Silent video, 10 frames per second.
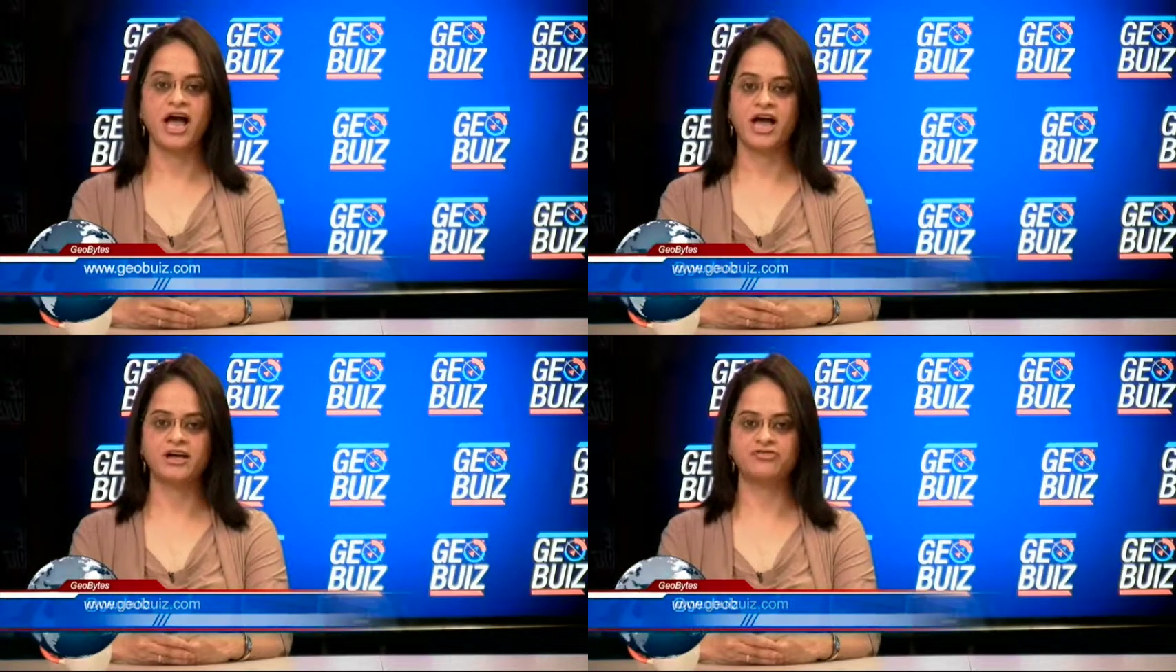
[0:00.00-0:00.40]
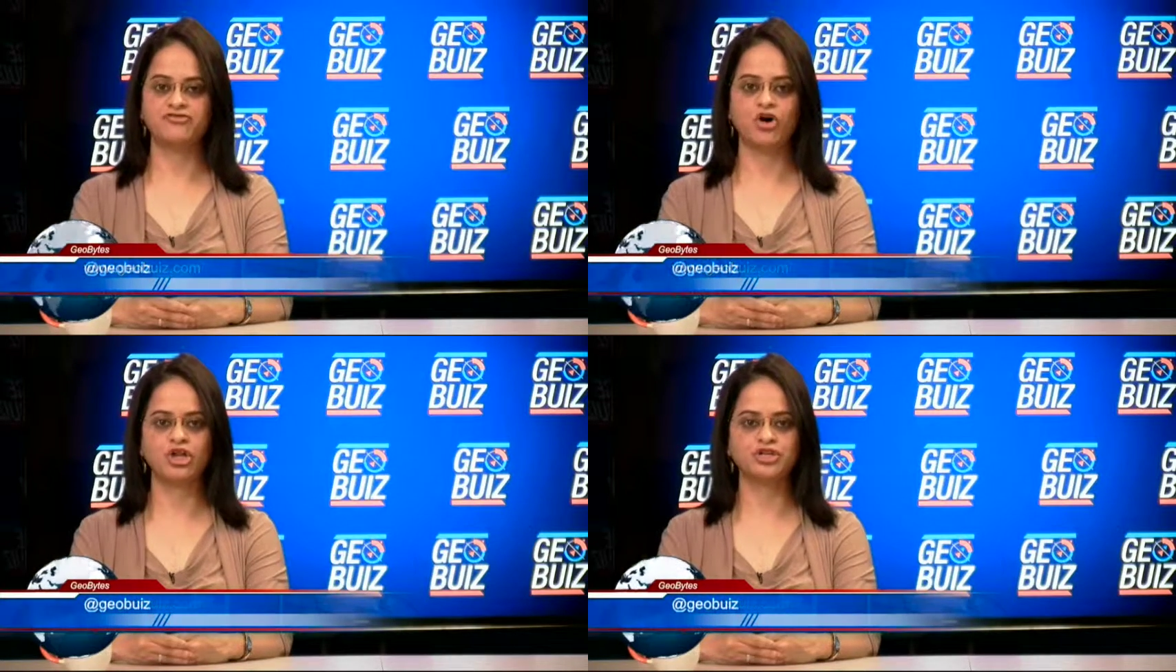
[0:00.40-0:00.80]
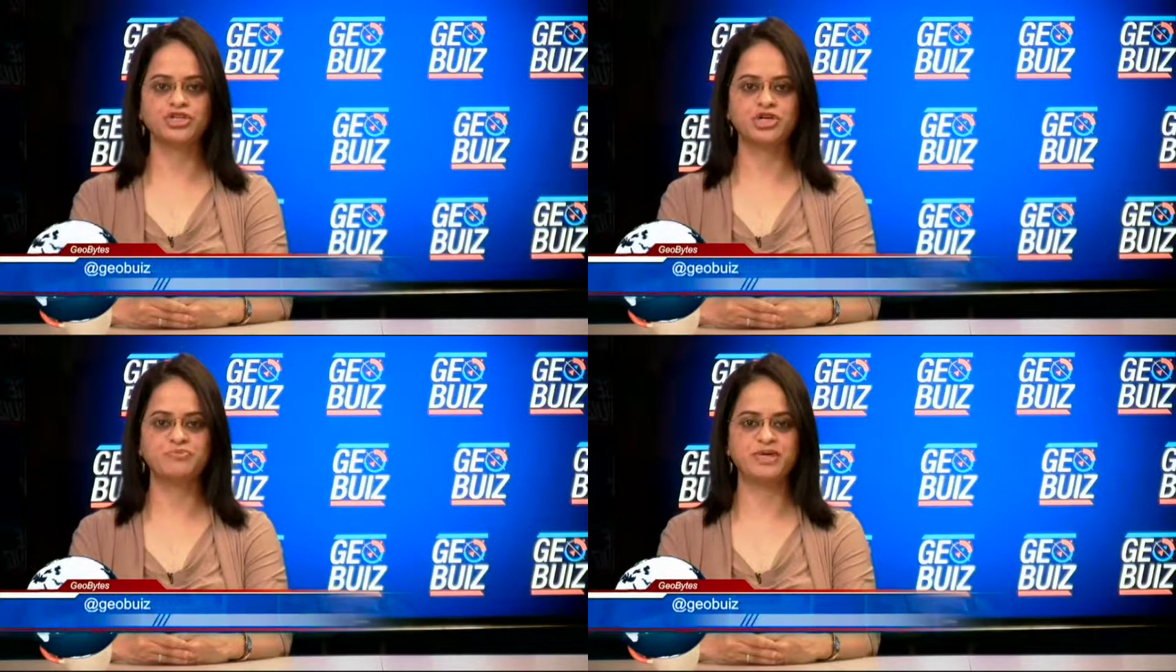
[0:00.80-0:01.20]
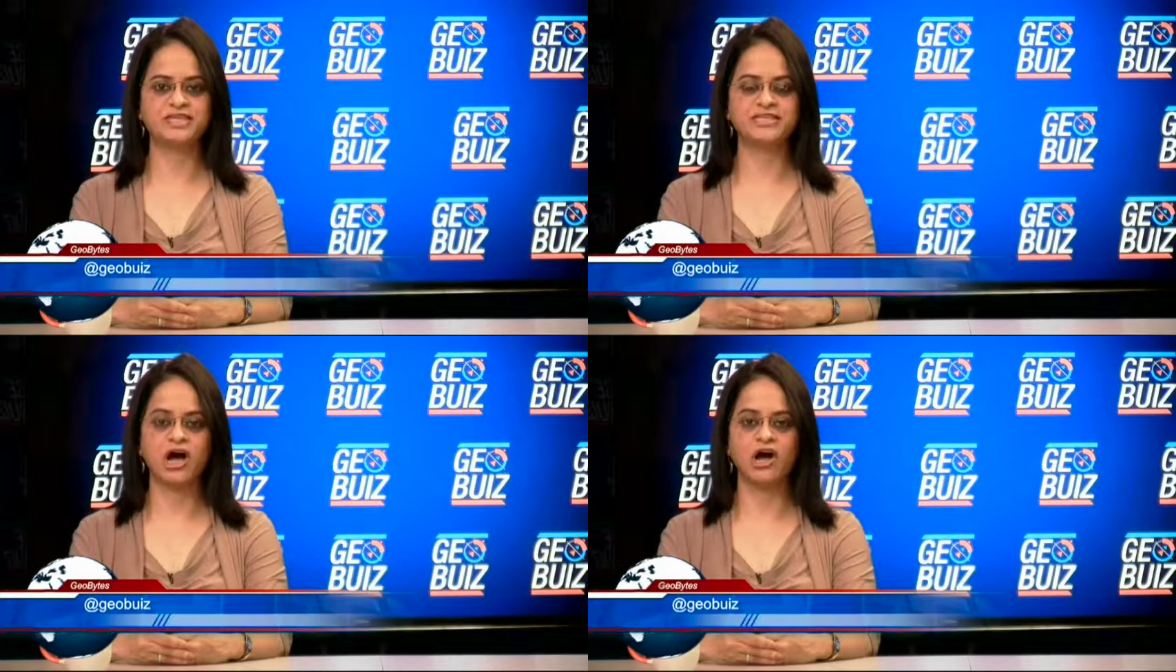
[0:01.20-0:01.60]
and follow
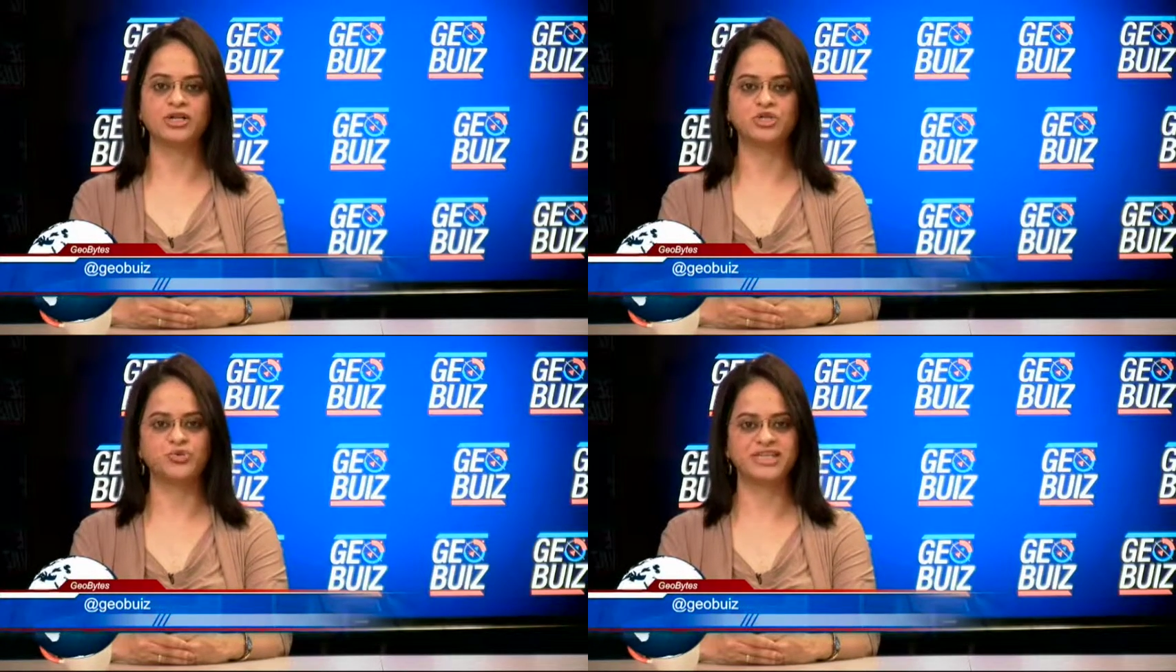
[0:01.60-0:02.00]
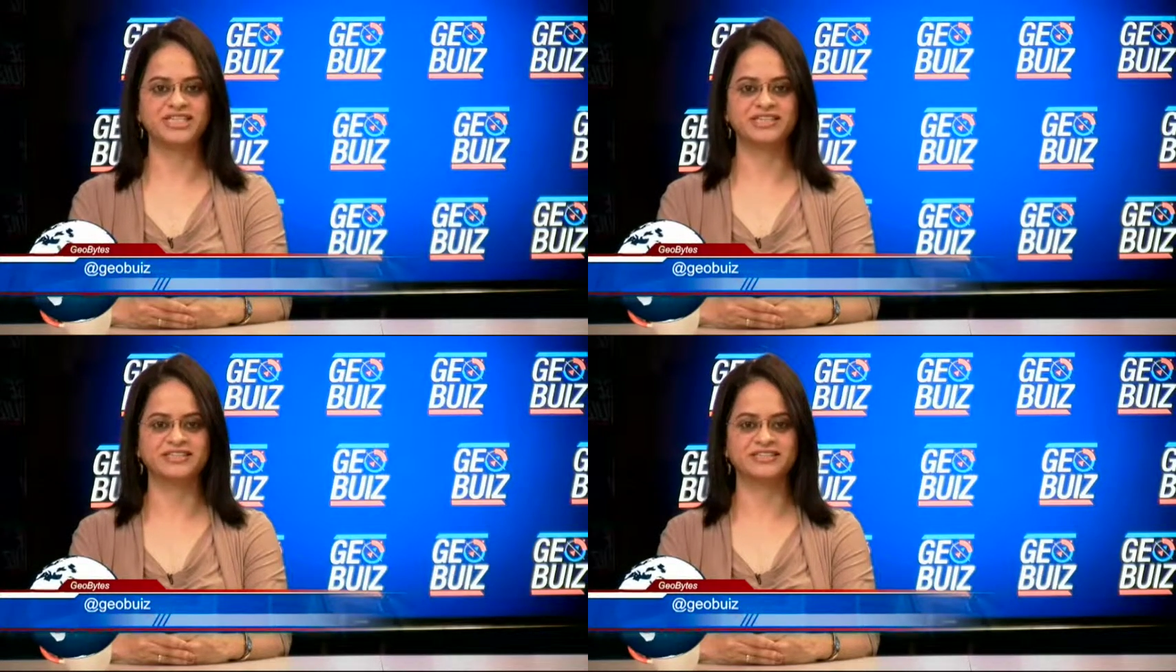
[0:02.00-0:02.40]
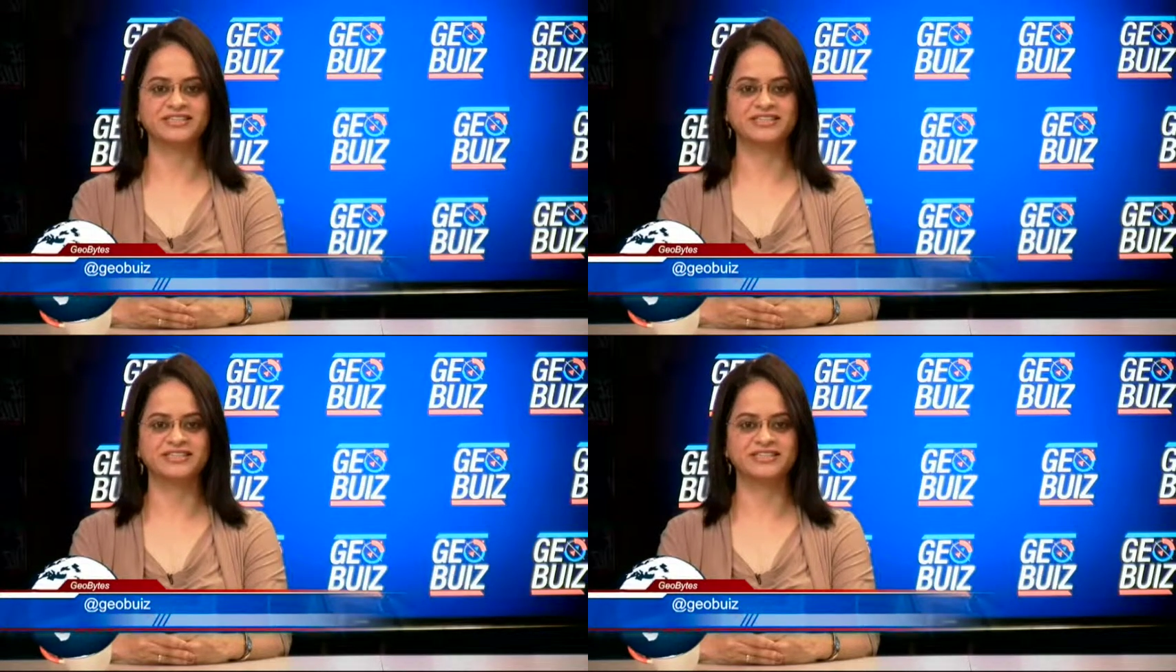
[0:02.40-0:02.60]
GeoBiz on Twitter.